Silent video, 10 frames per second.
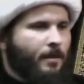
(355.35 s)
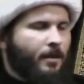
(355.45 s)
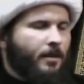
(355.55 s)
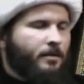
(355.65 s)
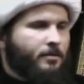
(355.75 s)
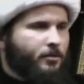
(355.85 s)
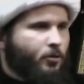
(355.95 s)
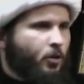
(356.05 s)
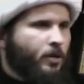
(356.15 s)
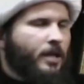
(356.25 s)
And
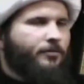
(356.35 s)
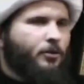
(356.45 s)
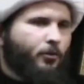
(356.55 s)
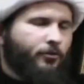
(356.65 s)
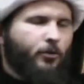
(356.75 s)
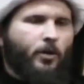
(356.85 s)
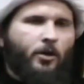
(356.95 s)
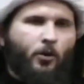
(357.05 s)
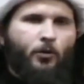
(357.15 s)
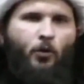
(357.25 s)
you go left if you want
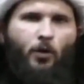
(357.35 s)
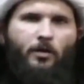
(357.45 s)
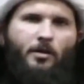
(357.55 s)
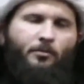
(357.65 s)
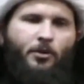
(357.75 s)
to go north,